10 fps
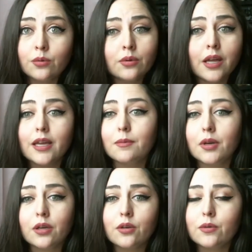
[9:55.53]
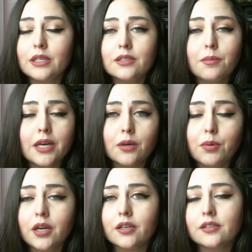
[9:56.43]
I am not going to buy your
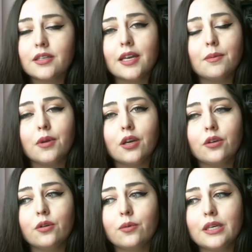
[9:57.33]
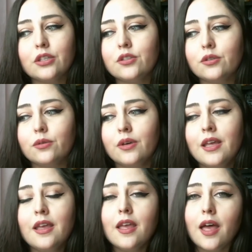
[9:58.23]
products. I am not going to
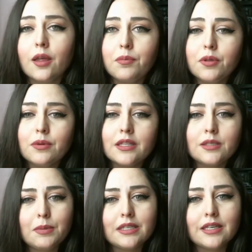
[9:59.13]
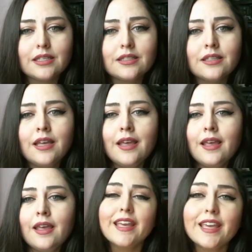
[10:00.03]
help you in this business.
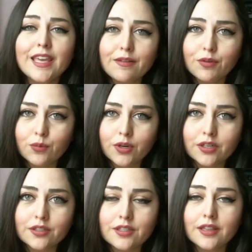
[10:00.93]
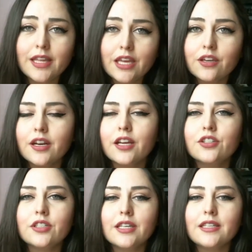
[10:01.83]
Even worse, they could
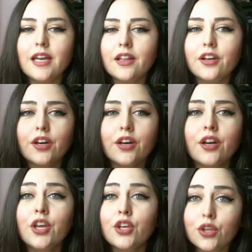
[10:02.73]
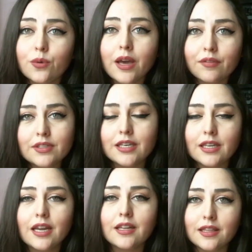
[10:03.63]
actually tell her, you have to get
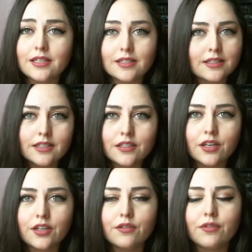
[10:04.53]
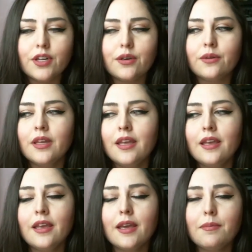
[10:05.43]
out of this. This is not good for you.
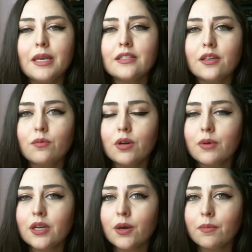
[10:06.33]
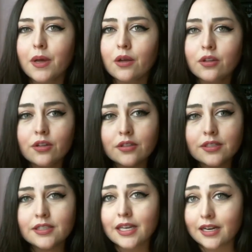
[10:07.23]
And based on what we know about
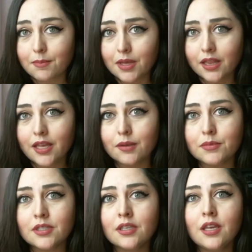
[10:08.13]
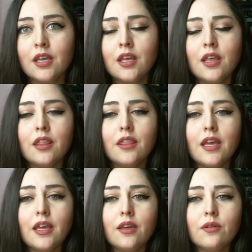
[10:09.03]
cults and MLMs,
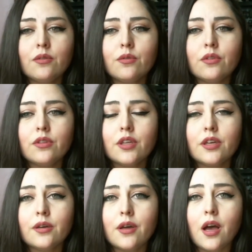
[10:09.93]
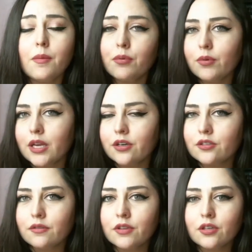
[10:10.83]
the
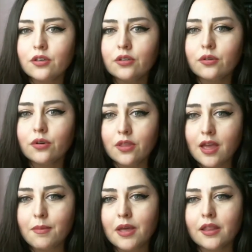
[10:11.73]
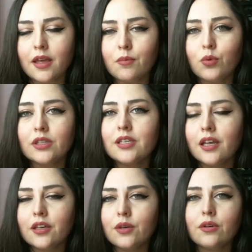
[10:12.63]
operators of the cult or the MLM will
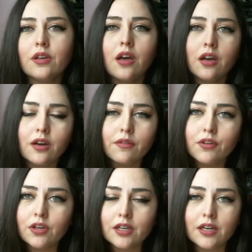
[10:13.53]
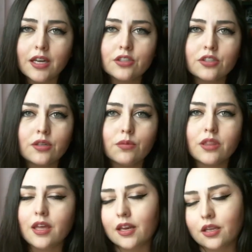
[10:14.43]
tell you to cut off your connection
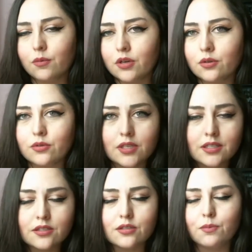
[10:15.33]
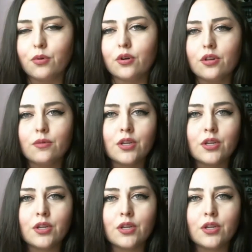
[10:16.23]
with anyone who doesn't support you